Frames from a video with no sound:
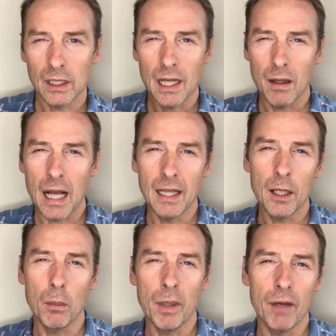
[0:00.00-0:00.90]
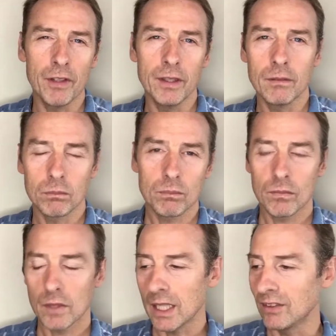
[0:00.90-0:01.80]
a little bit of
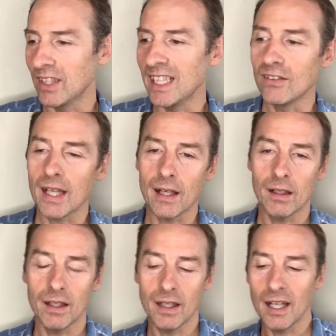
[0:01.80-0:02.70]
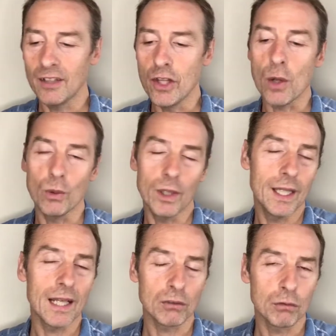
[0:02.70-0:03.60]
a detail, a note,
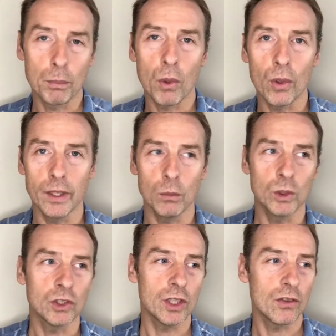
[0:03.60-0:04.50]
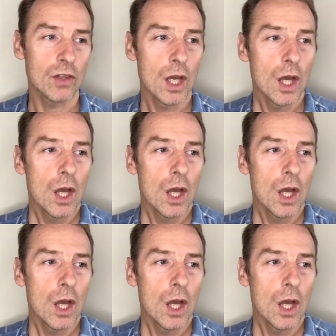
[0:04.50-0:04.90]
an extra point, which is